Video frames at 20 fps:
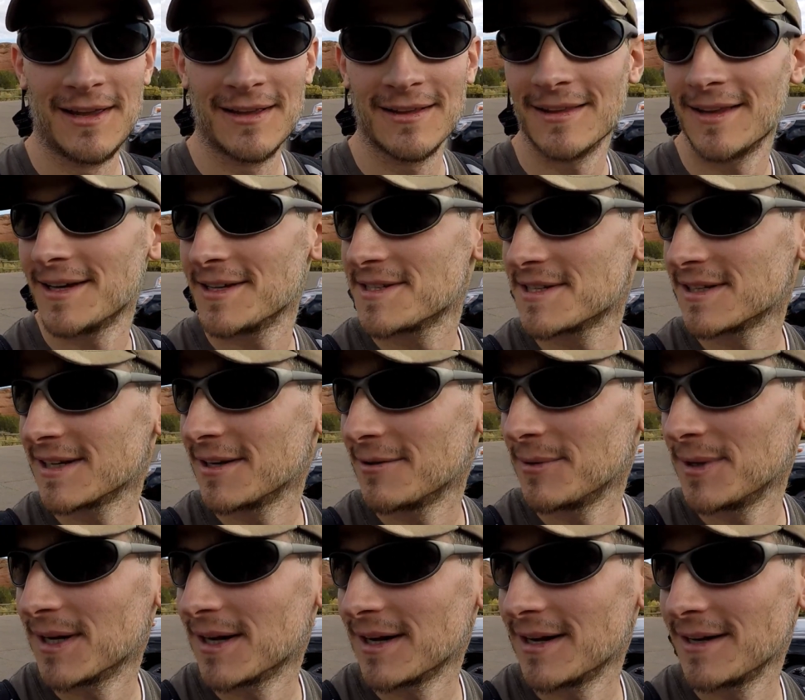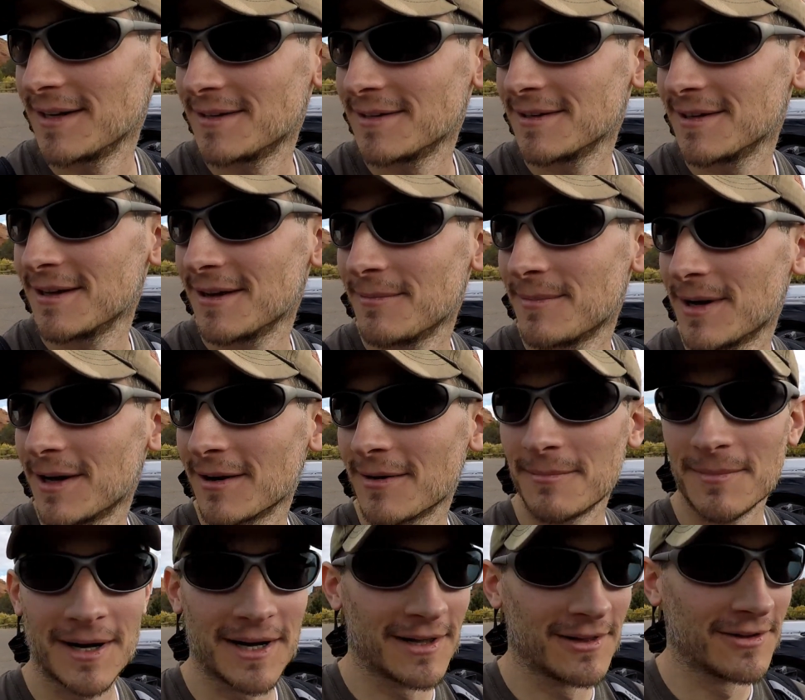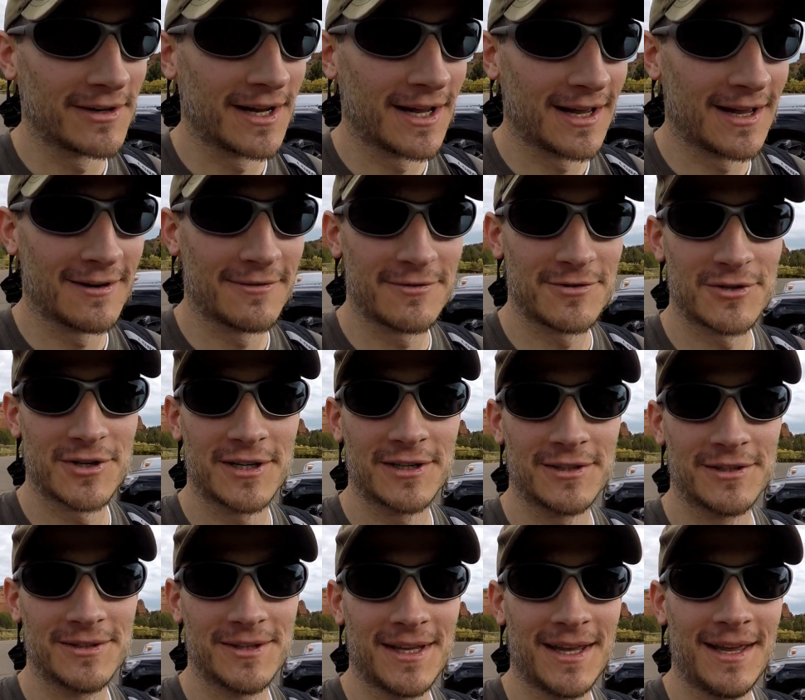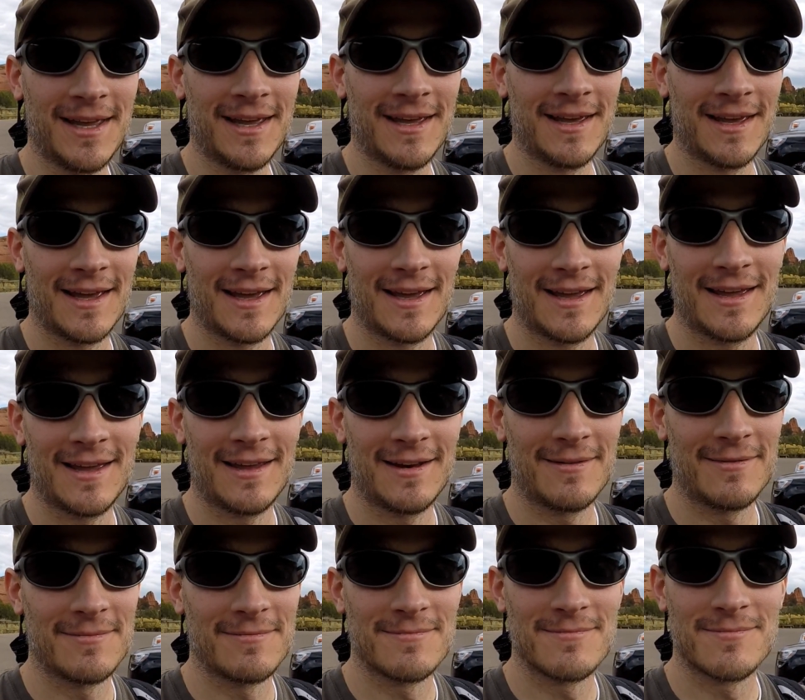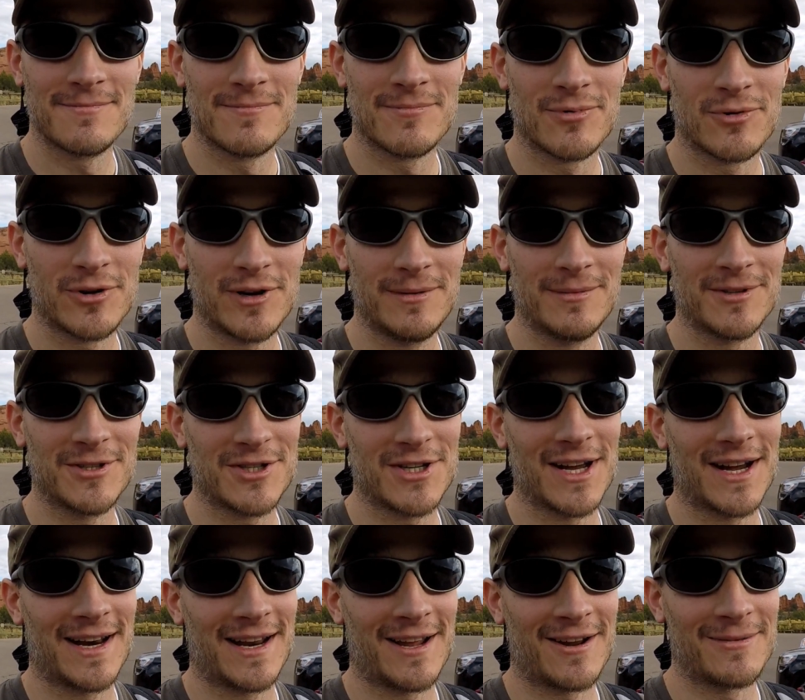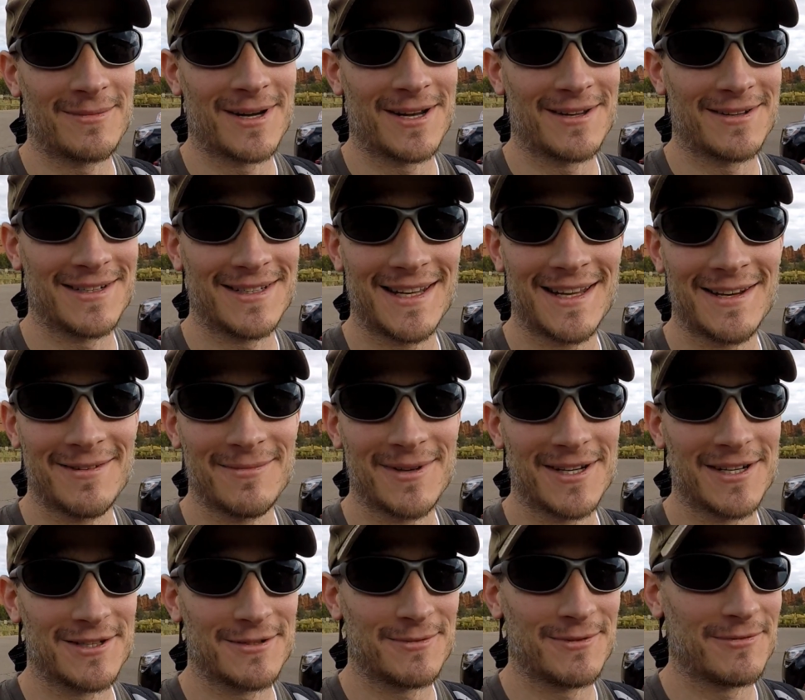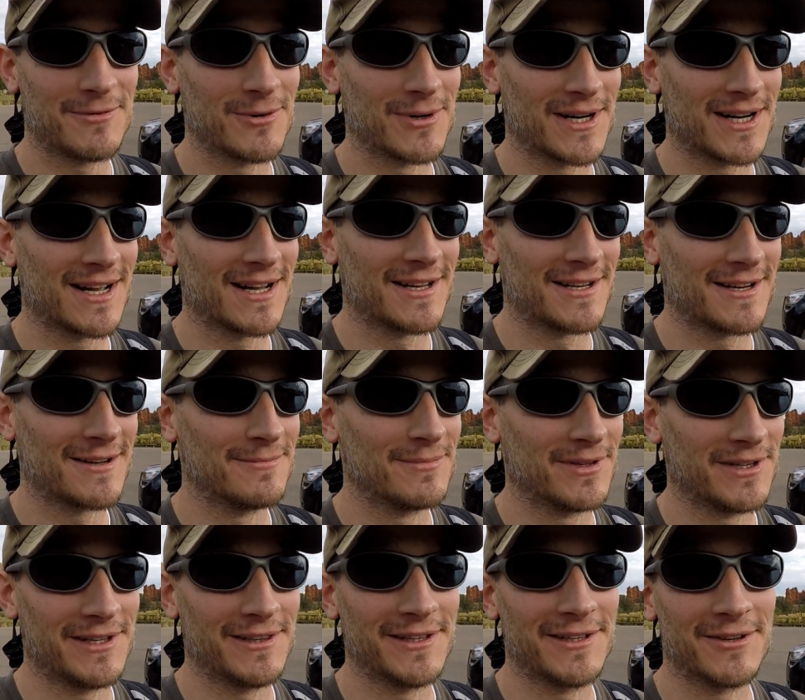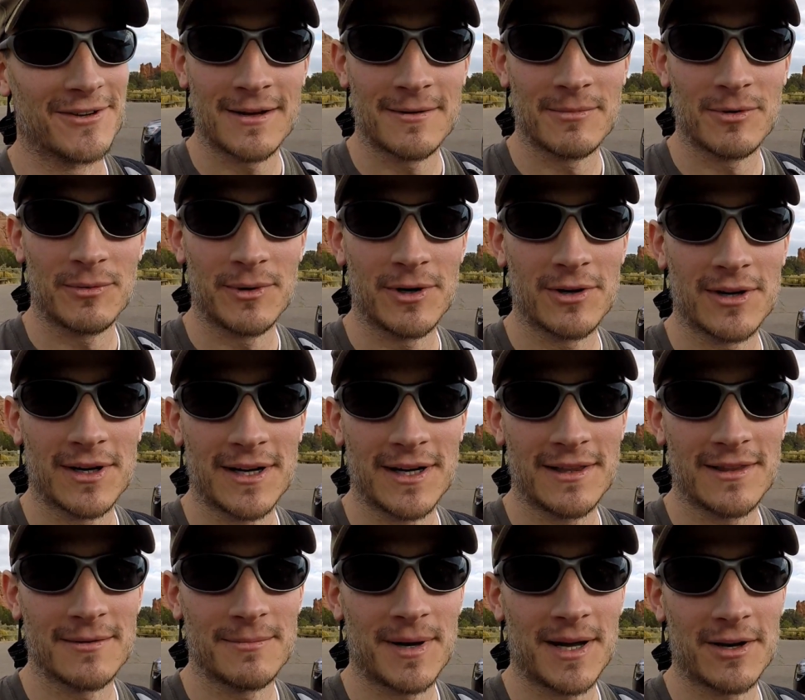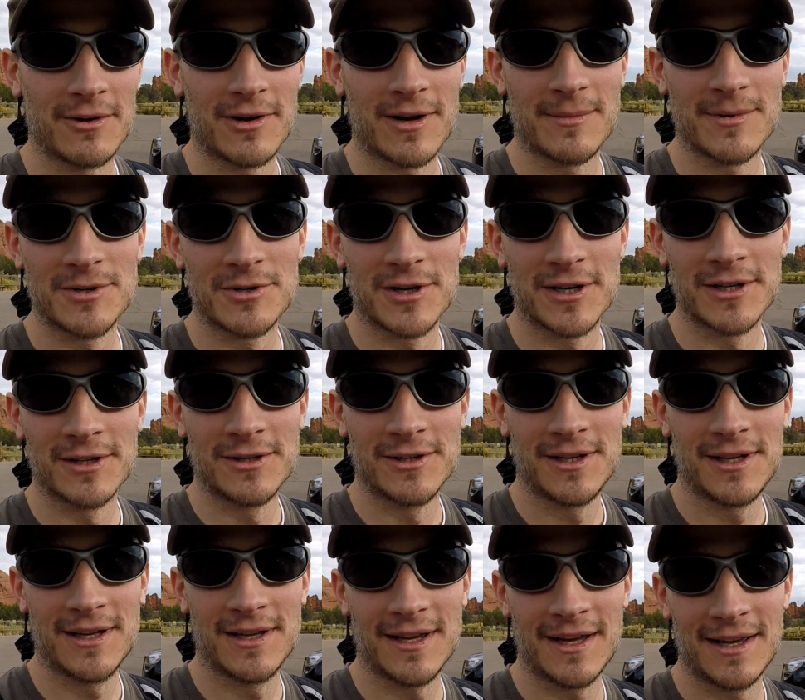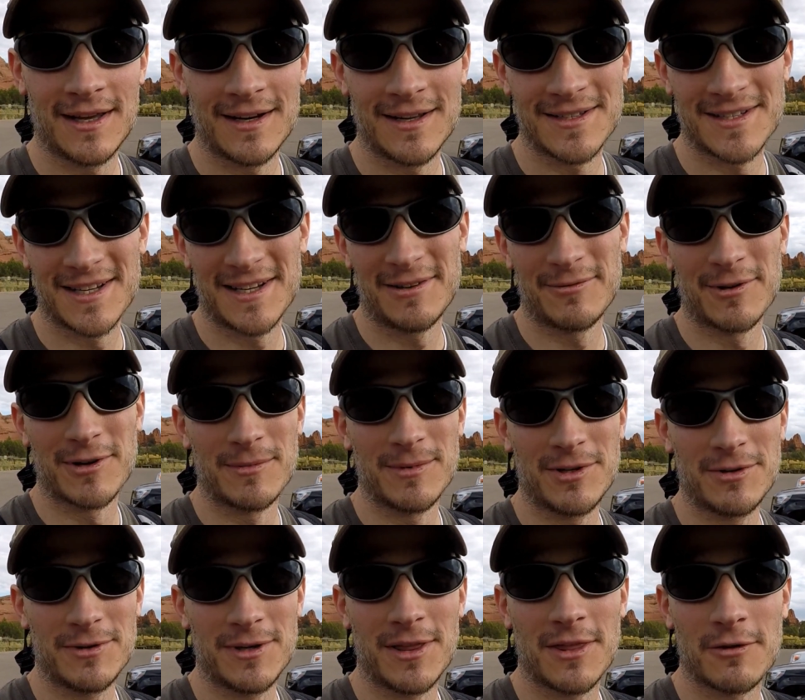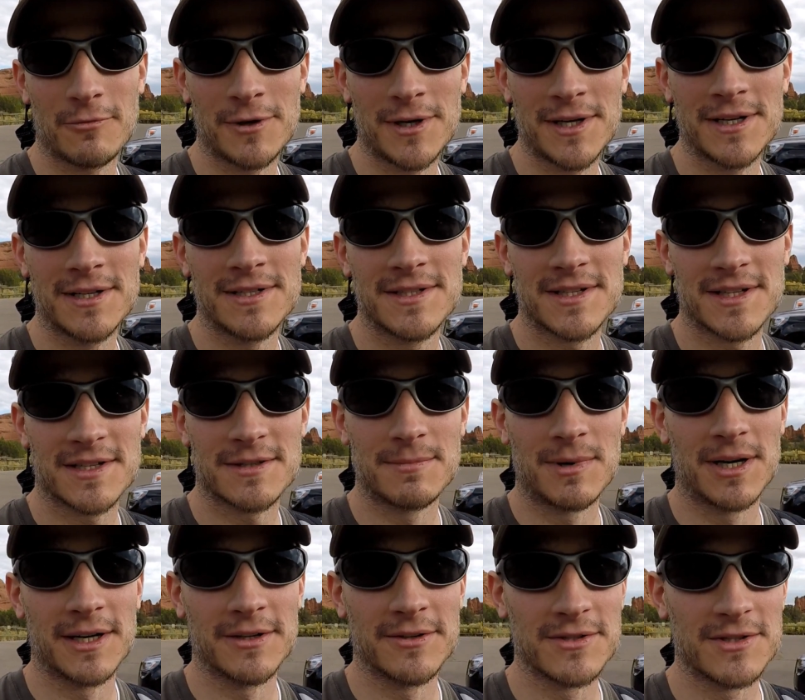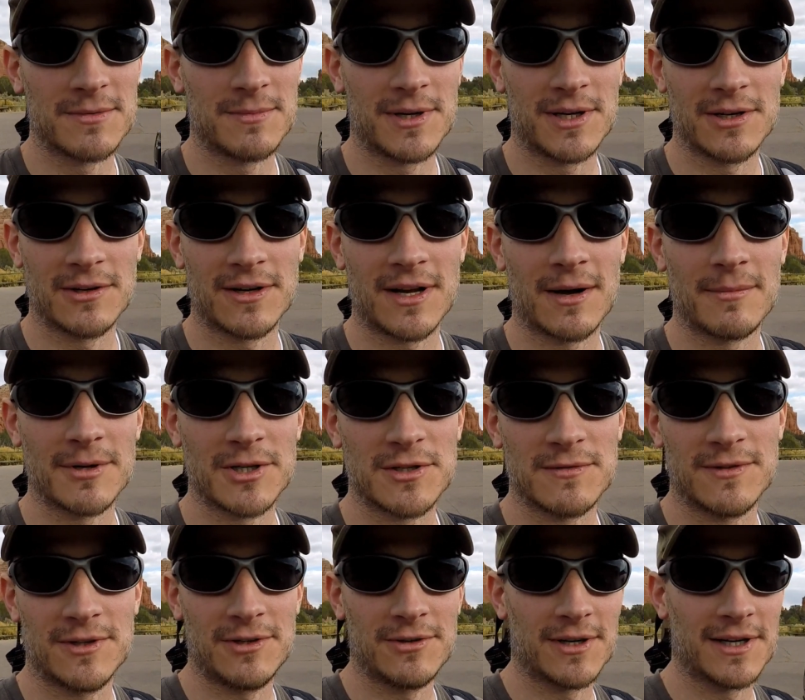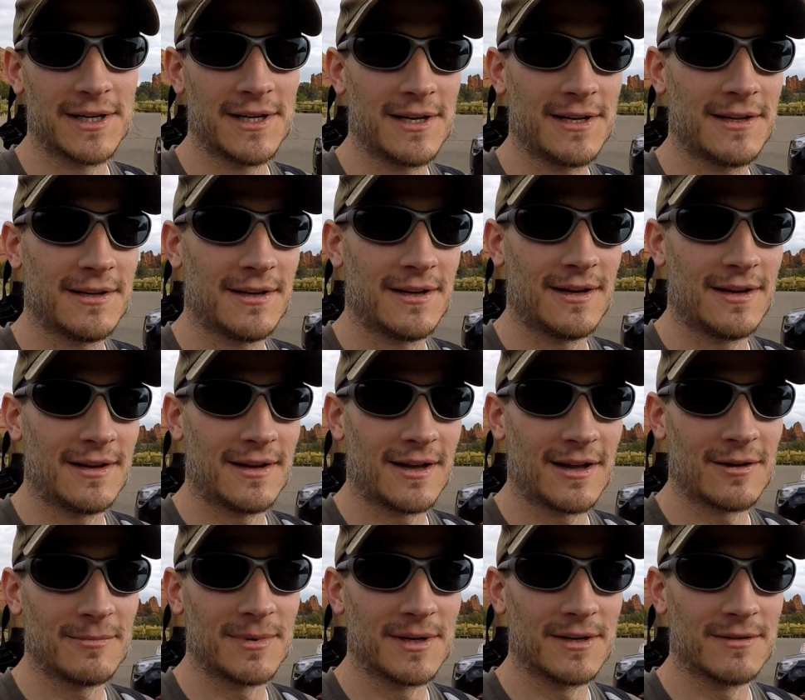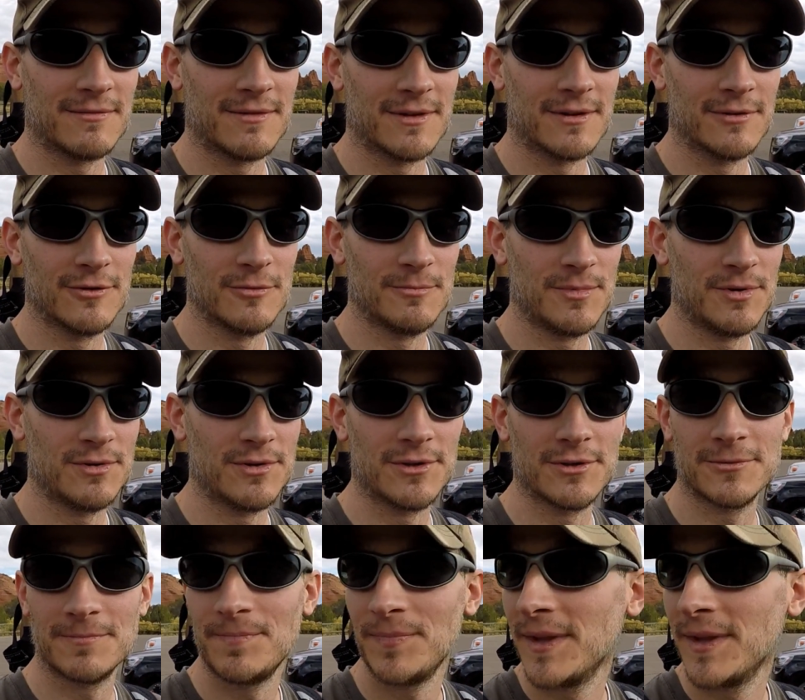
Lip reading: Last night we hiked about 1.5 mile trail and pretty much got out about 10 minutes before it got completely dark. But we're going to hike the Panorama Trail, and it's anywhere between 3 and 6 miles depending on how much of it you hike and how big of the loop you do.